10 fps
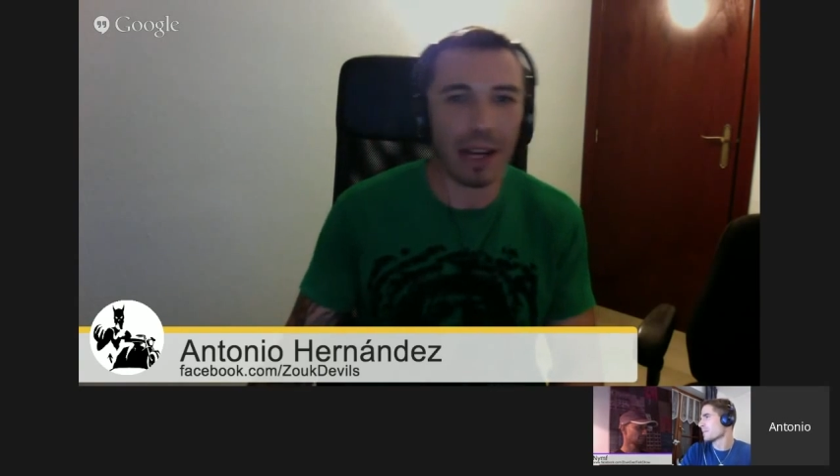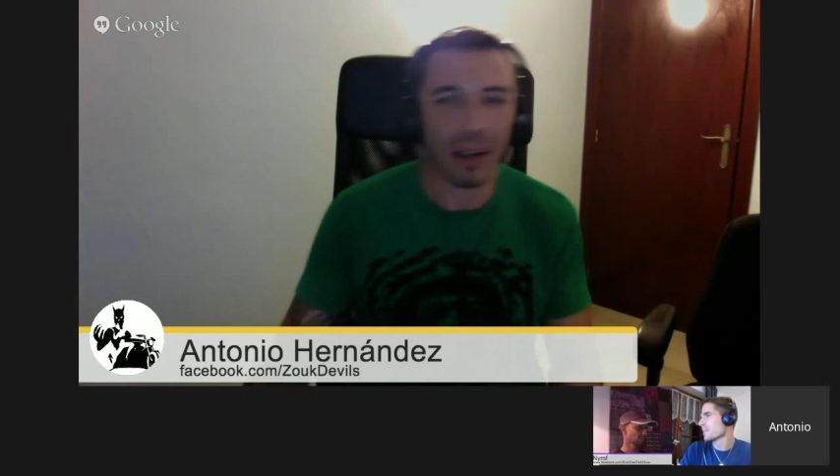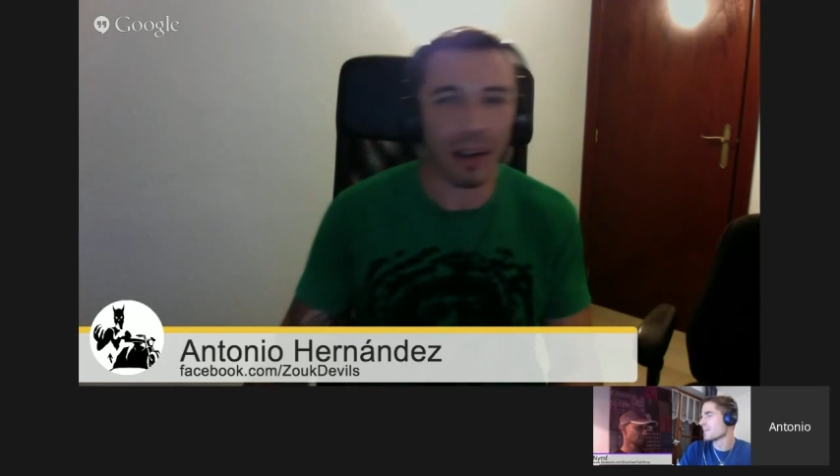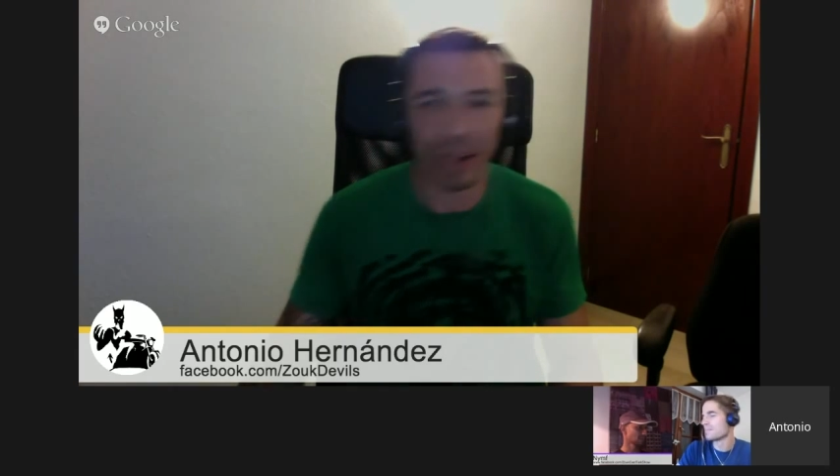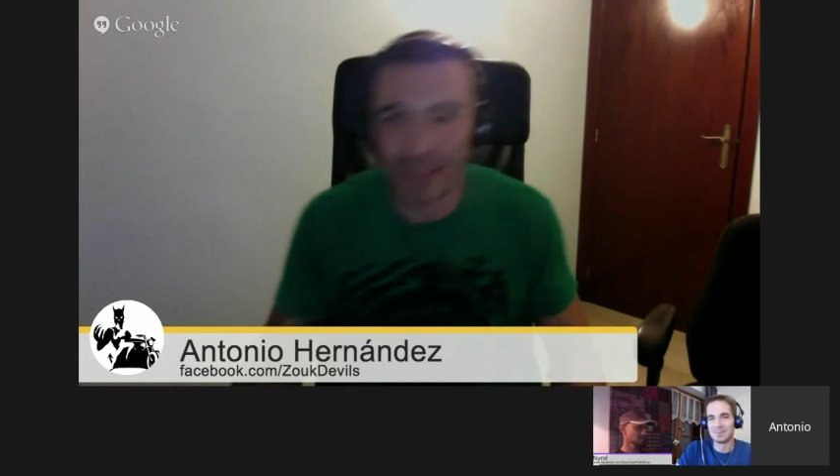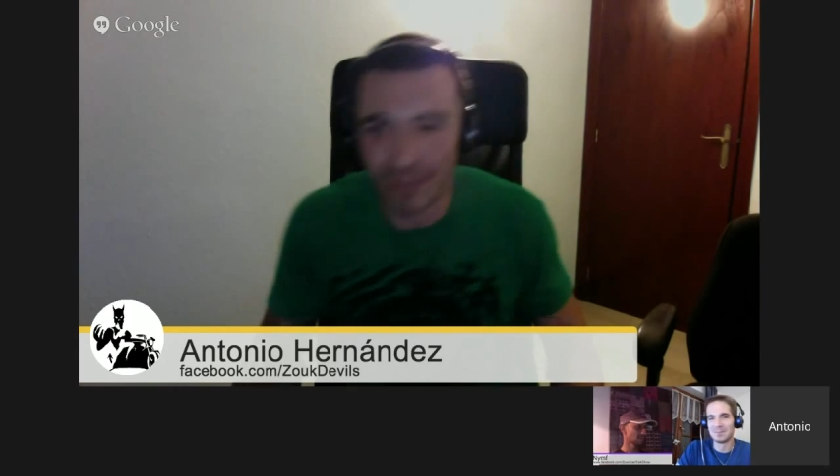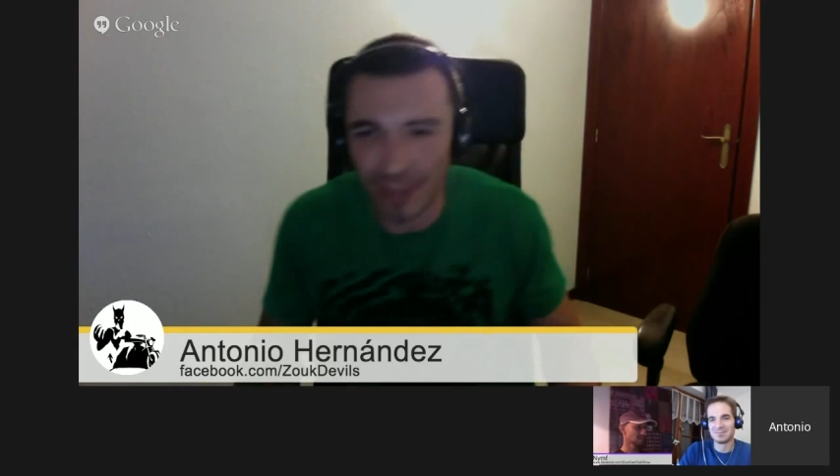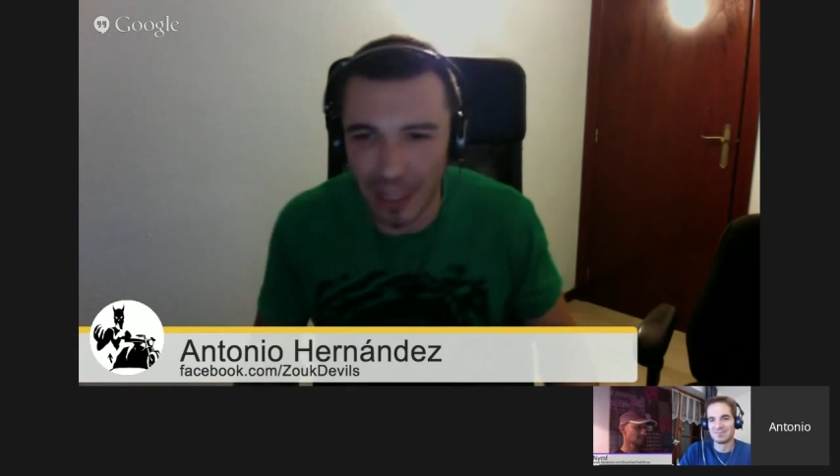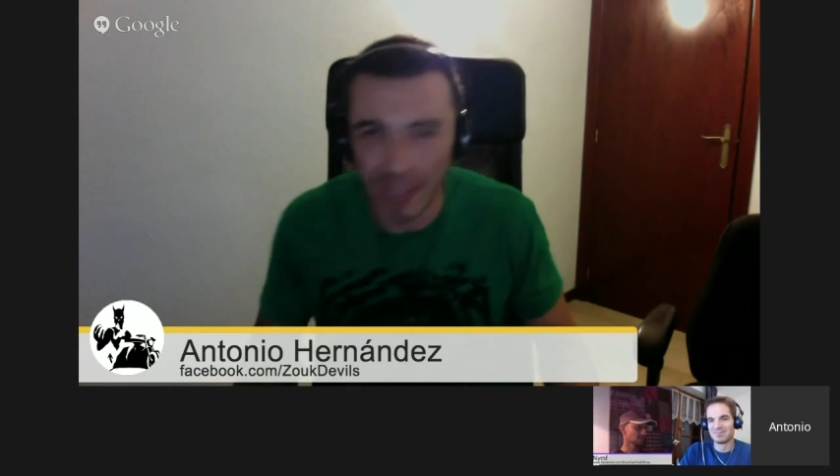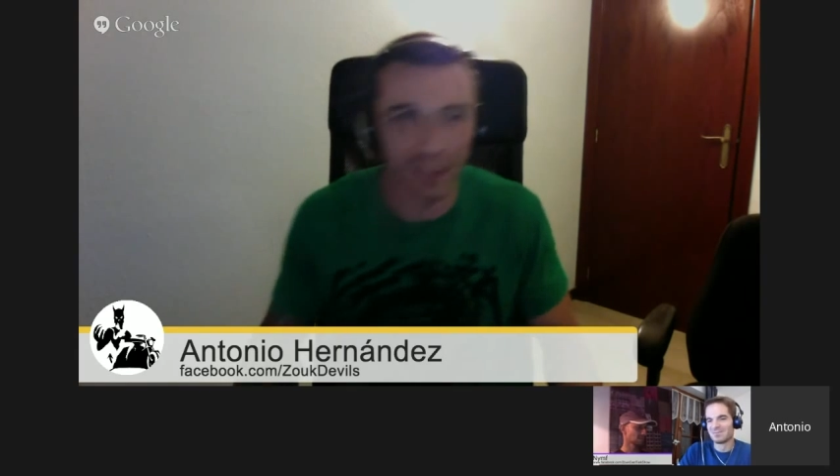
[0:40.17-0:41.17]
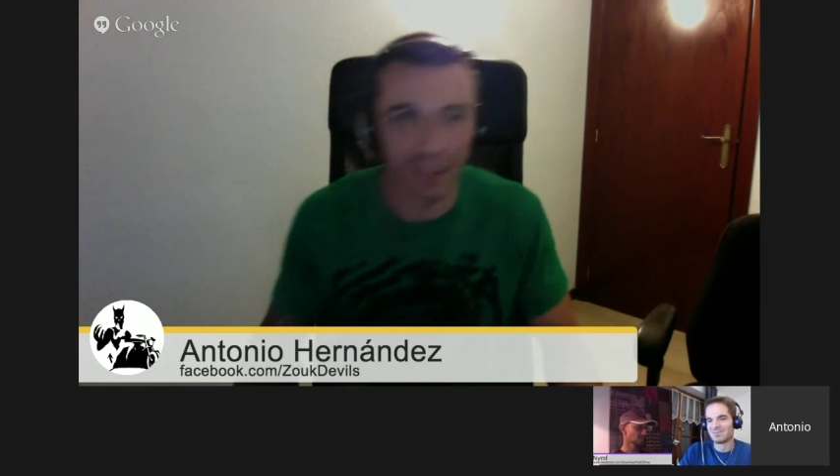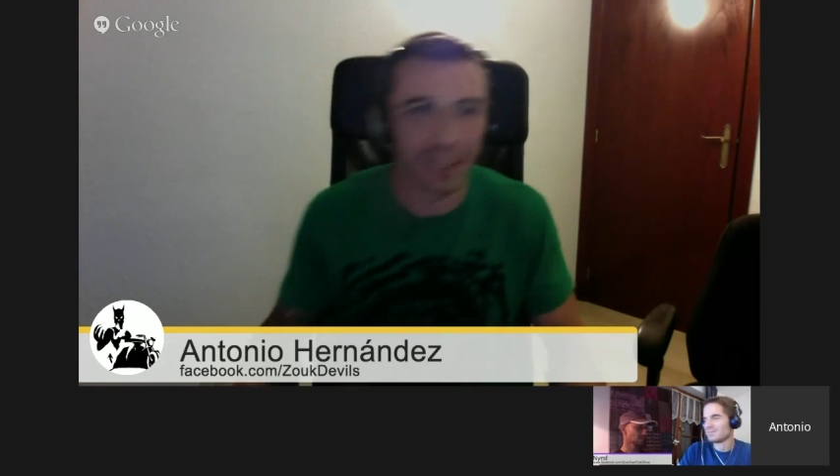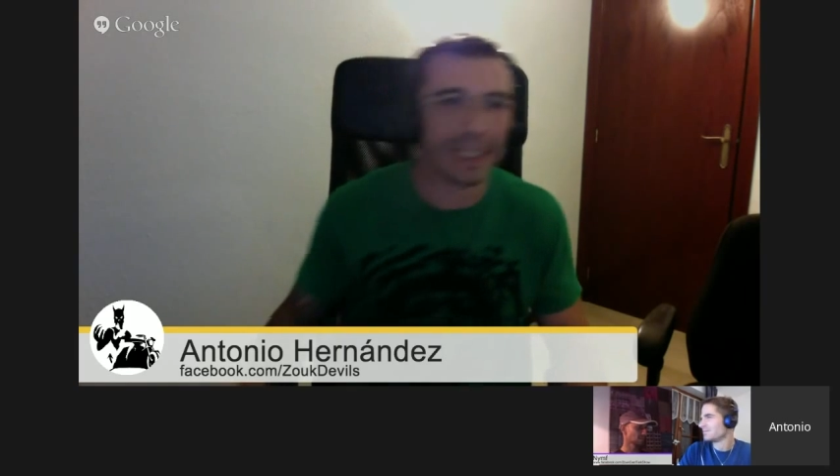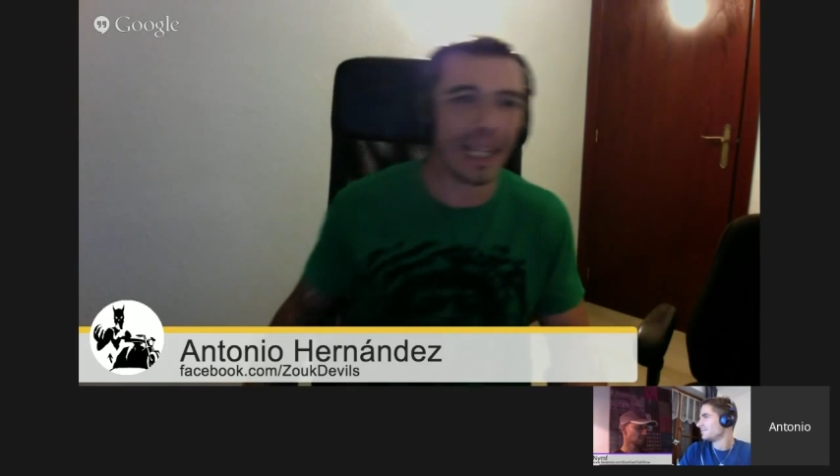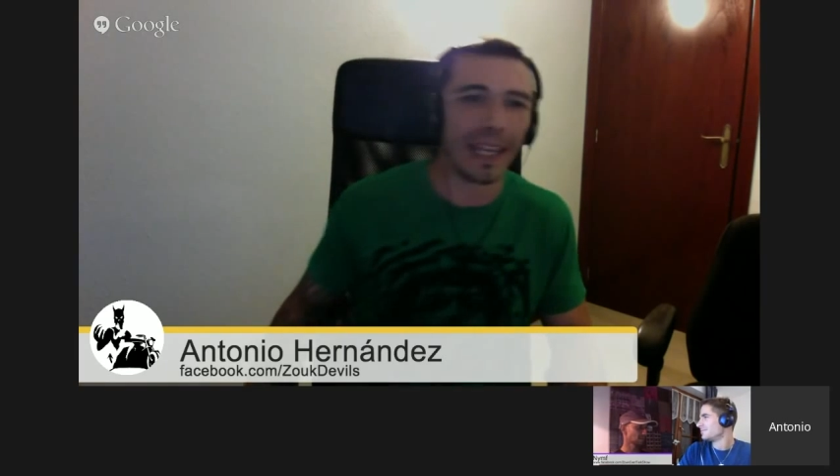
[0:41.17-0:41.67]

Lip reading: it's with a little delay.